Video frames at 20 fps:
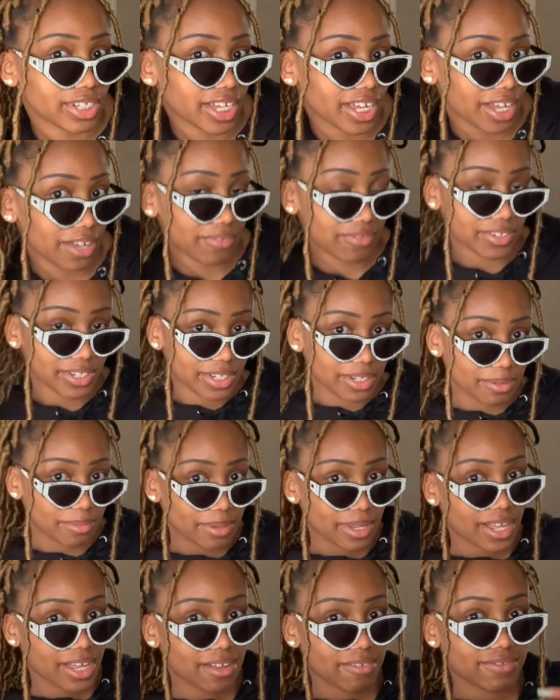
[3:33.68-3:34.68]
half up,
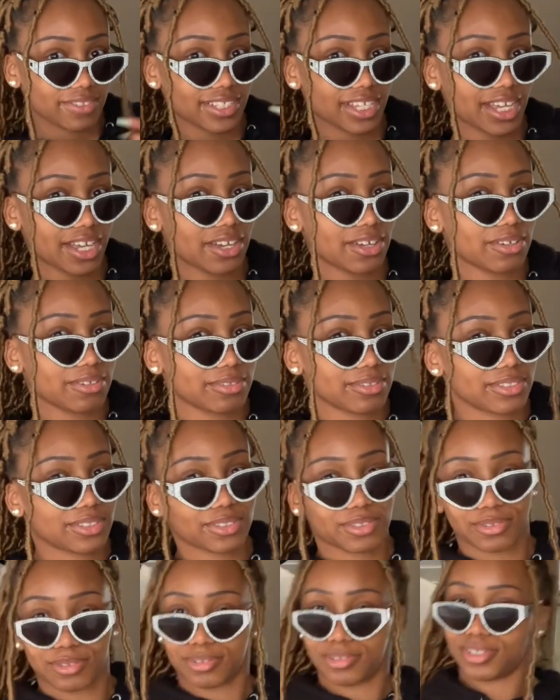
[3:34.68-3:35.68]
half down,
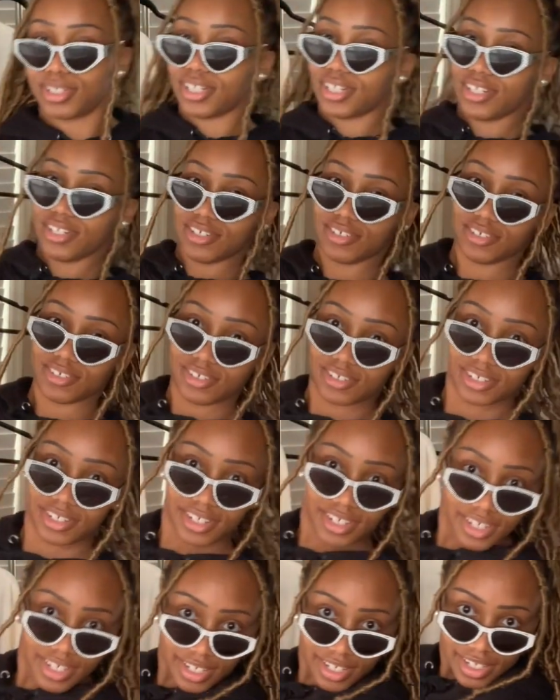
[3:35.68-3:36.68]
schoolgirl
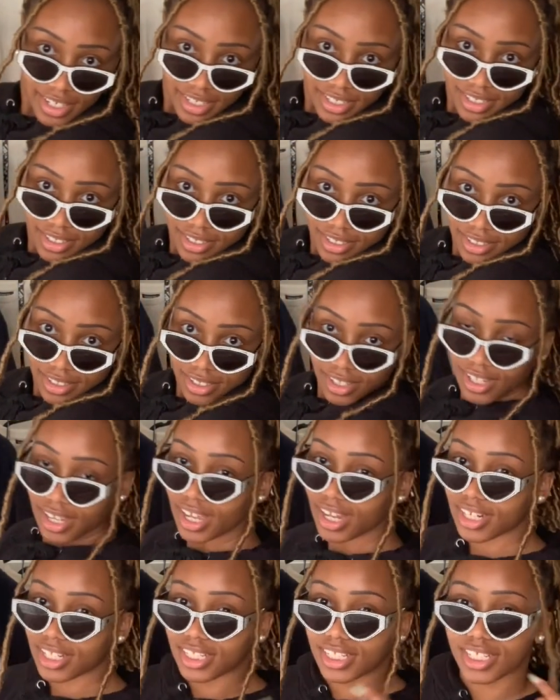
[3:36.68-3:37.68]

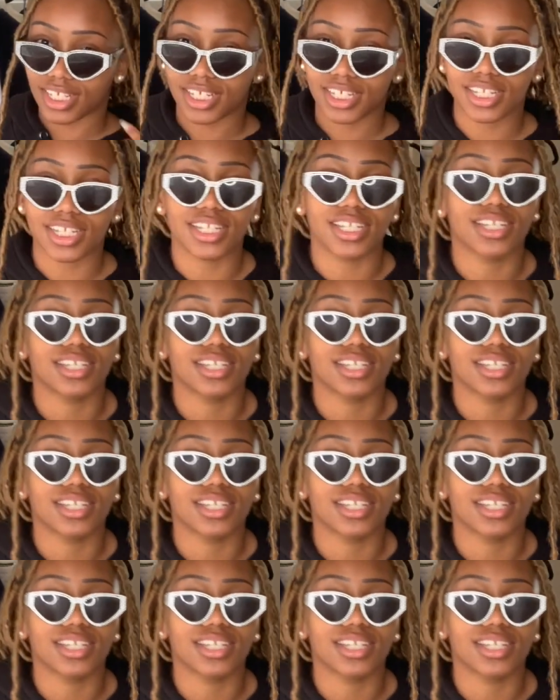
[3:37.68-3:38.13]
kind of look.